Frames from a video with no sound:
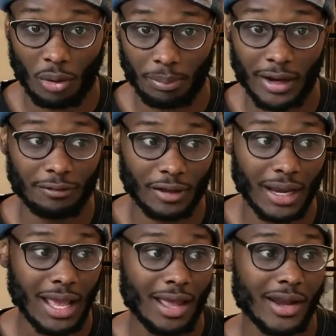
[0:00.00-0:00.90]

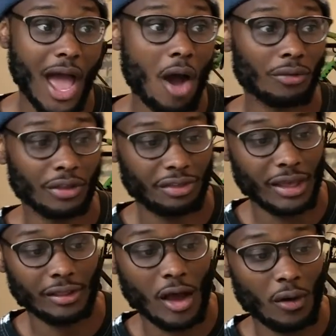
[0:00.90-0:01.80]
benefit. Now, the
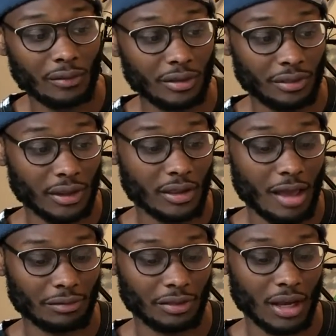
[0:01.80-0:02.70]
thing that you
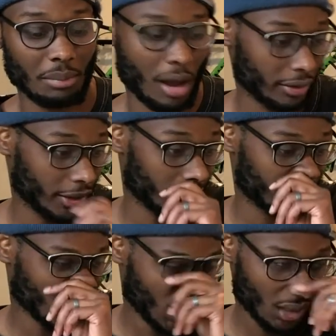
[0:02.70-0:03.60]
have to think about
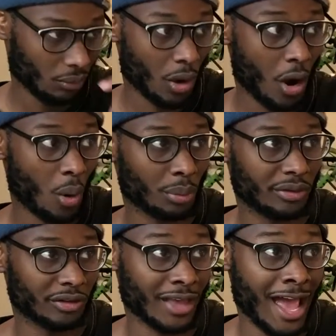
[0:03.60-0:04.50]
is, well,
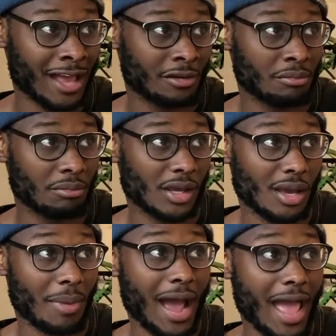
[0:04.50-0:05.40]

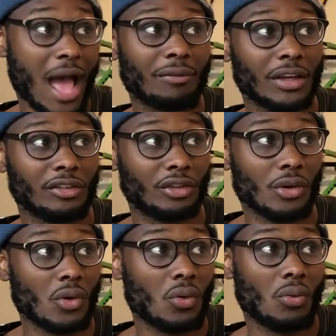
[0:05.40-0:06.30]
am I having
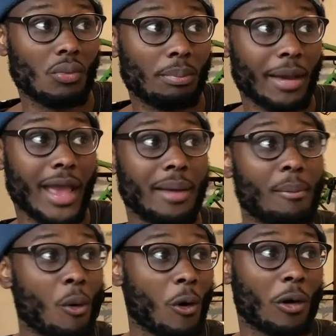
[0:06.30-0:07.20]
to pay
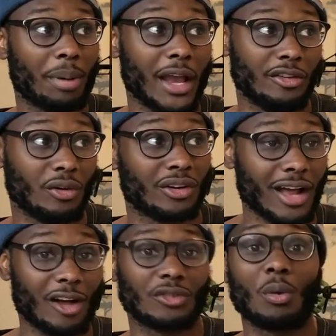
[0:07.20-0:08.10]

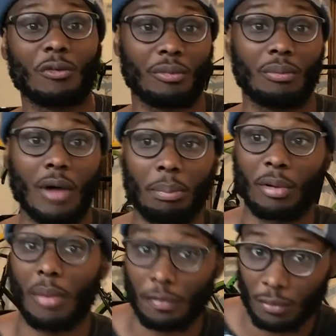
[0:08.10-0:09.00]
$200 more
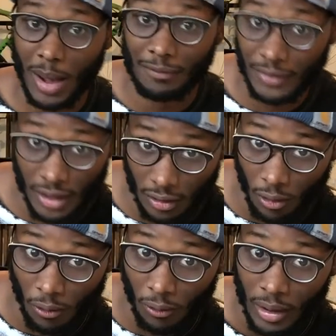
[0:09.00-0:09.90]
per month for my
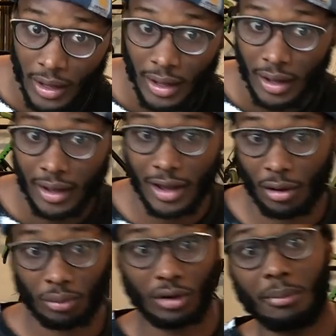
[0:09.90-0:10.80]
vehicle in
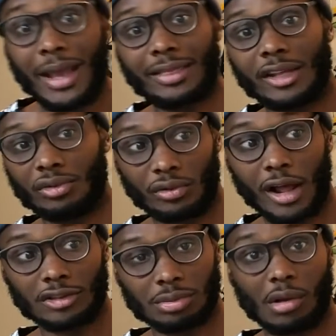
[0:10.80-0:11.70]
order to make that
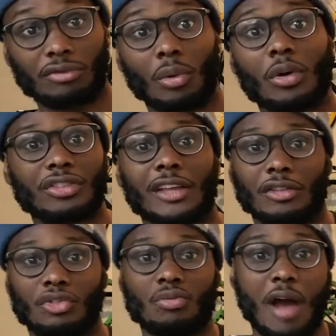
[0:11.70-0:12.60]
$200 per month? So what's like the
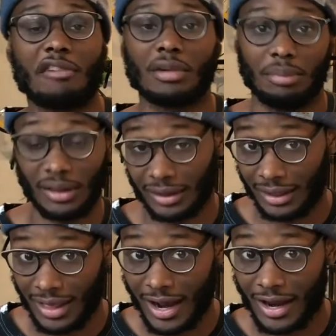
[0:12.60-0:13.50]
true
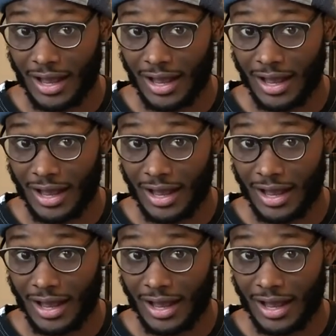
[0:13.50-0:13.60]
profitability there?